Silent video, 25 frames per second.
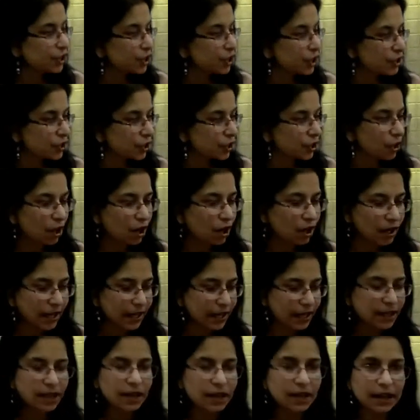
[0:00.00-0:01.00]
ginger
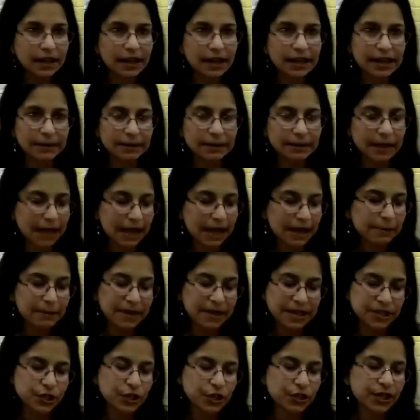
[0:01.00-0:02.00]
garlic and I
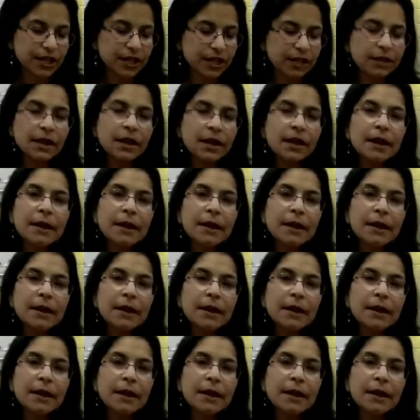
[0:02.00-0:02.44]
measured it,